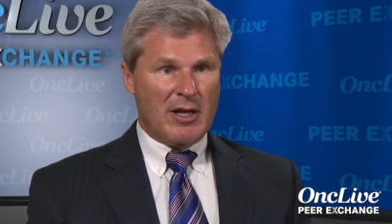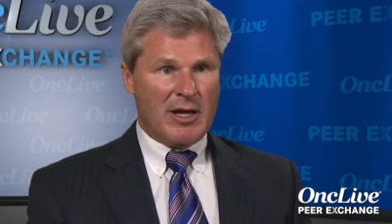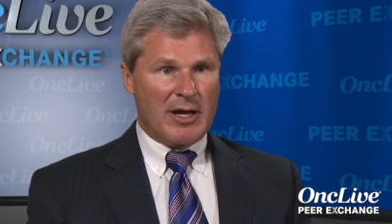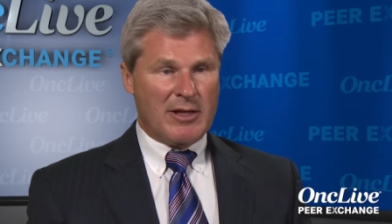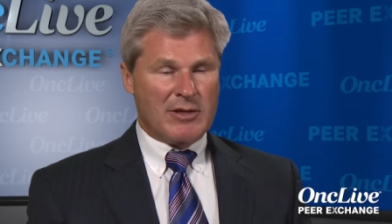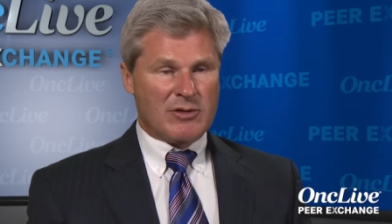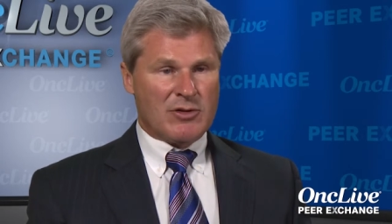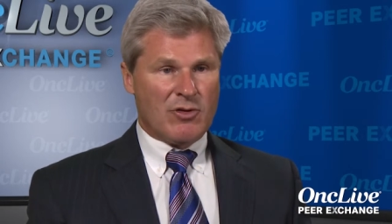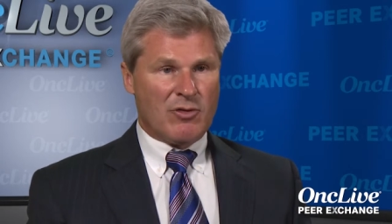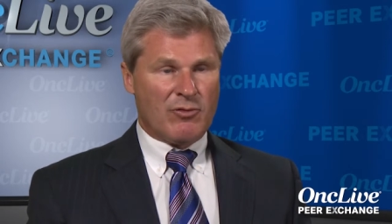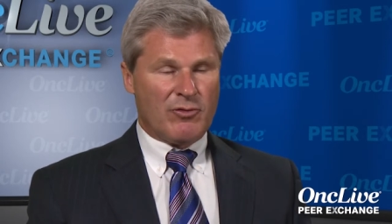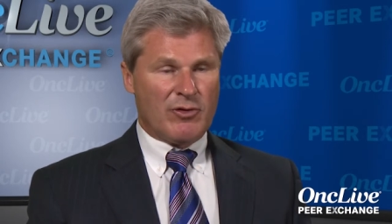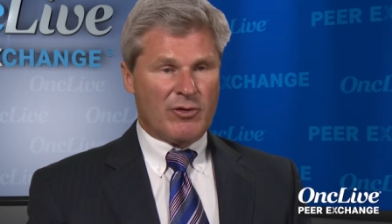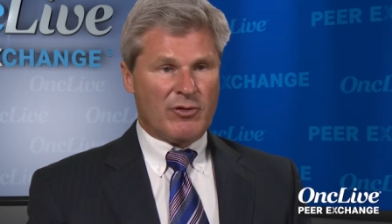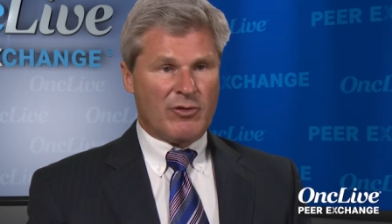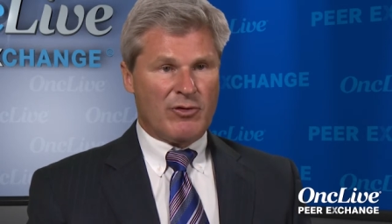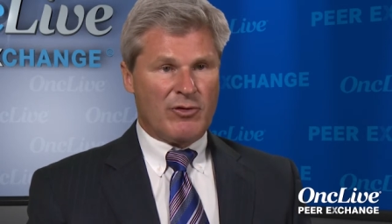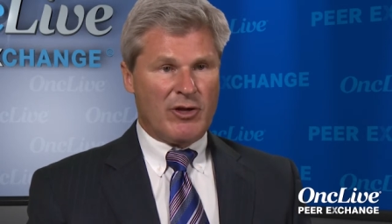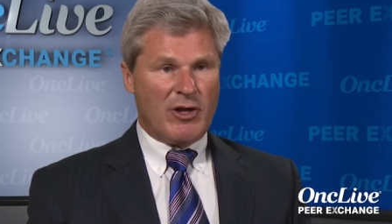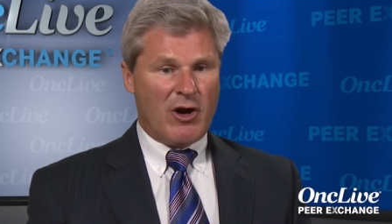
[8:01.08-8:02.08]
And so the,
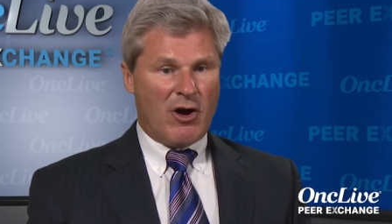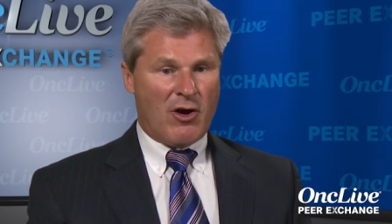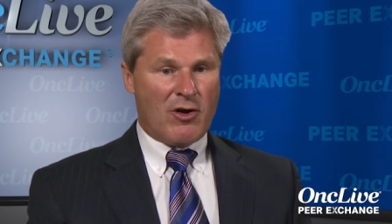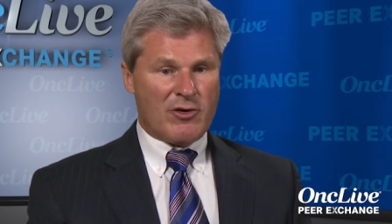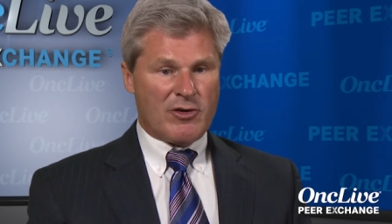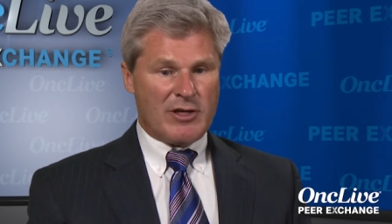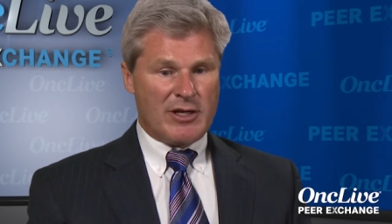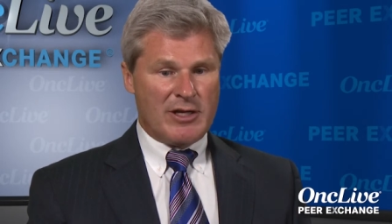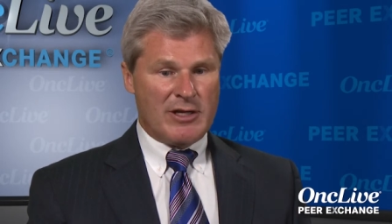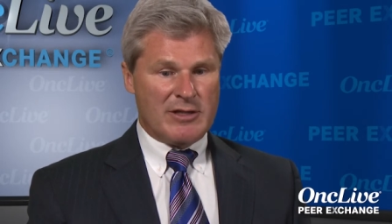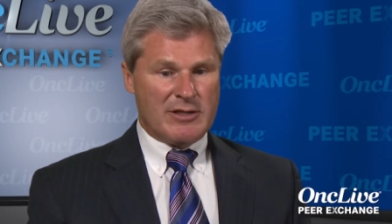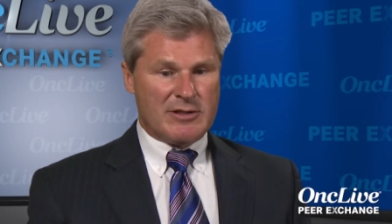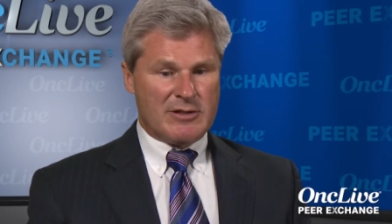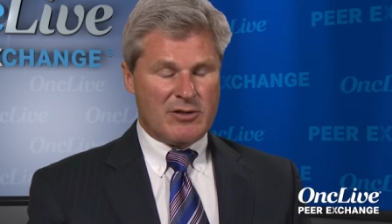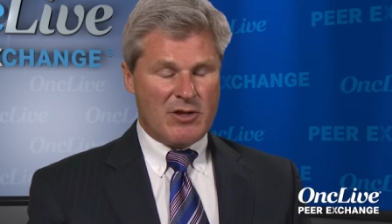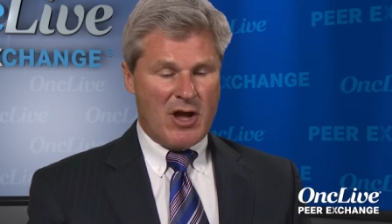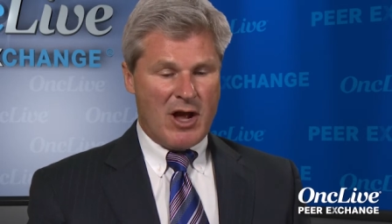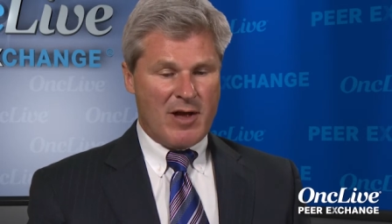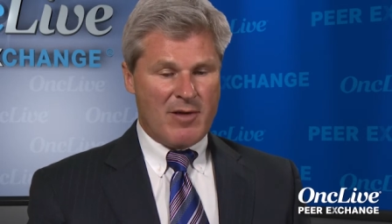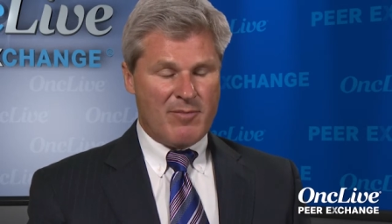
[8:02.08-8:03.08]
the art is
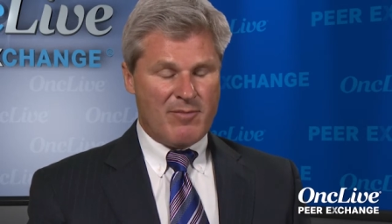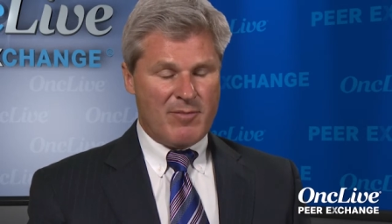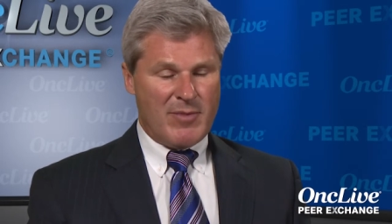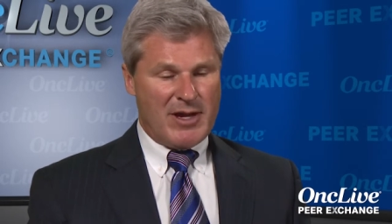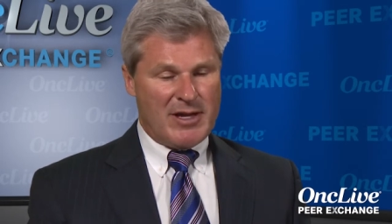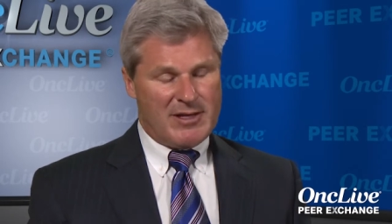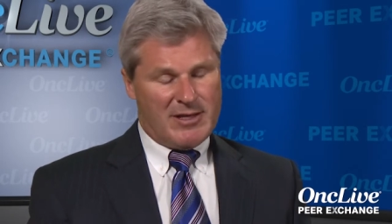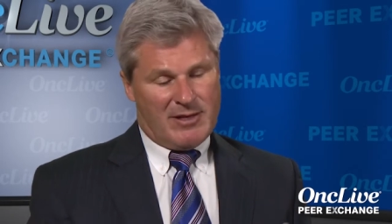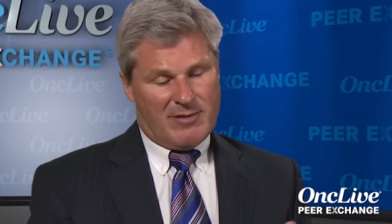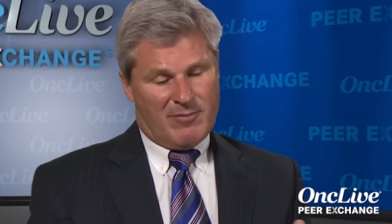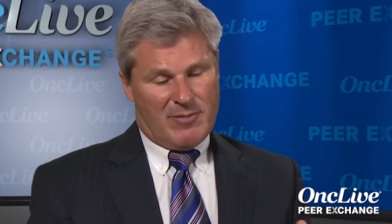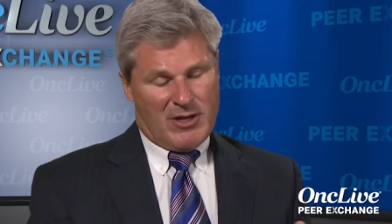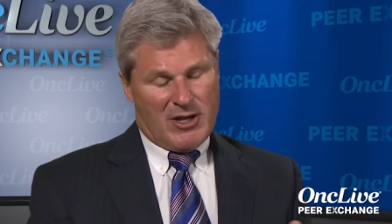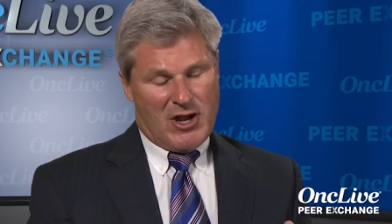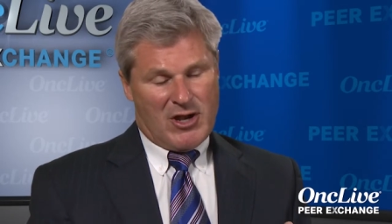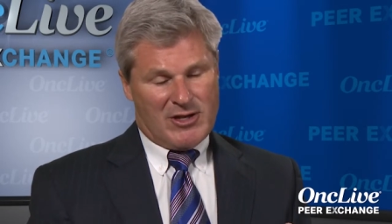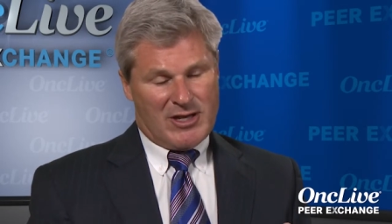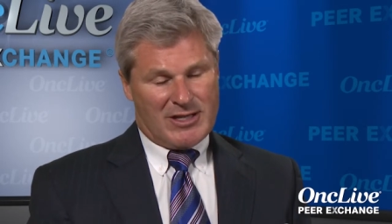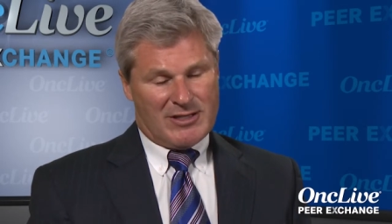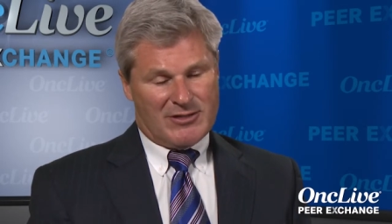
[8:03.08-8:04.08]
not, may, may
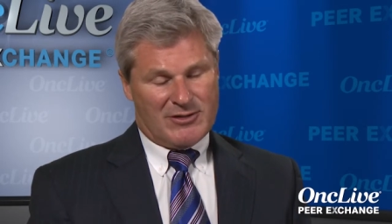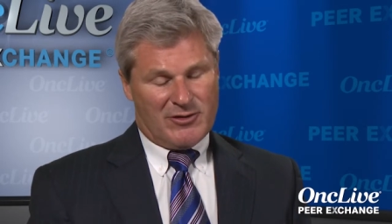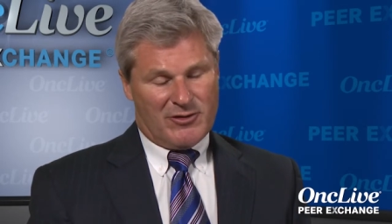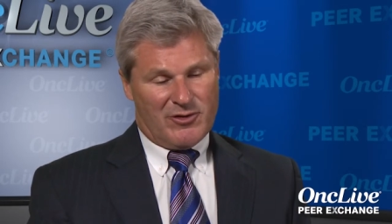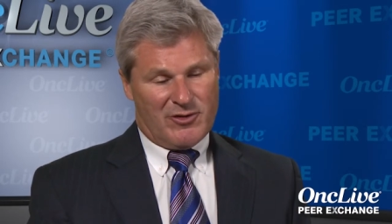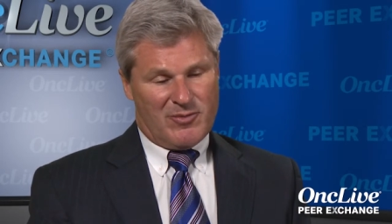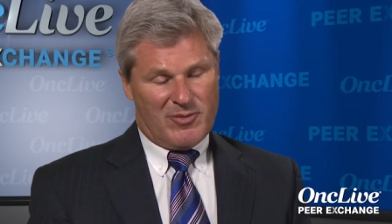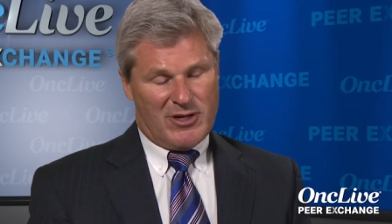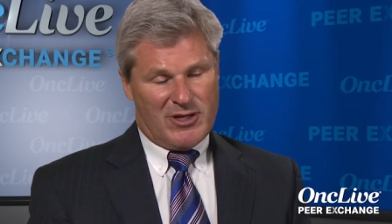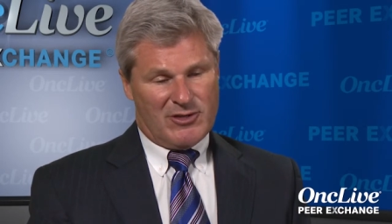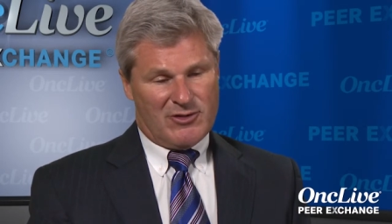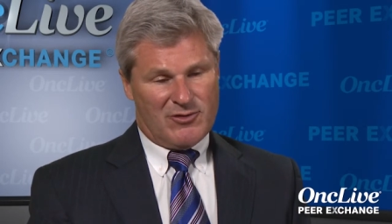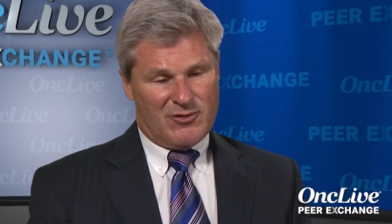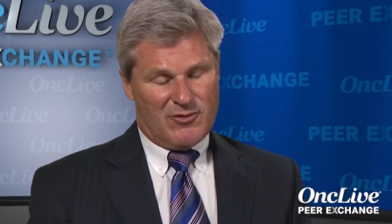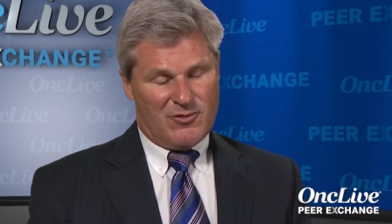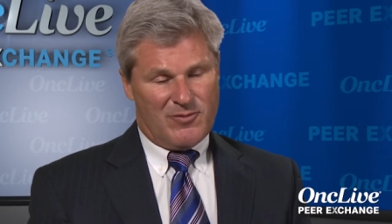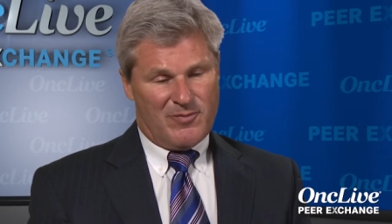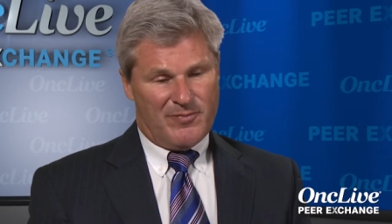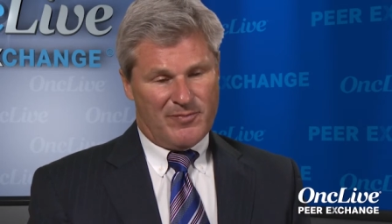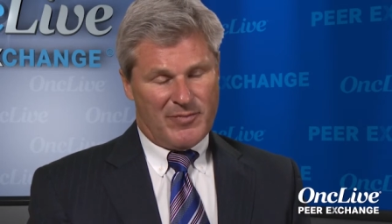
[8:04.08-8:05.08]
not necessarily be
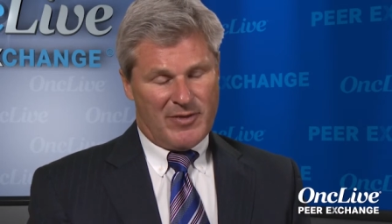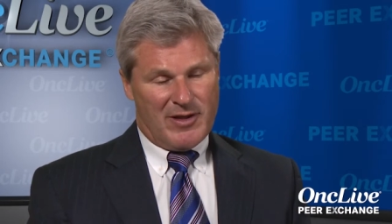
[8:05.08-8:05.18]
to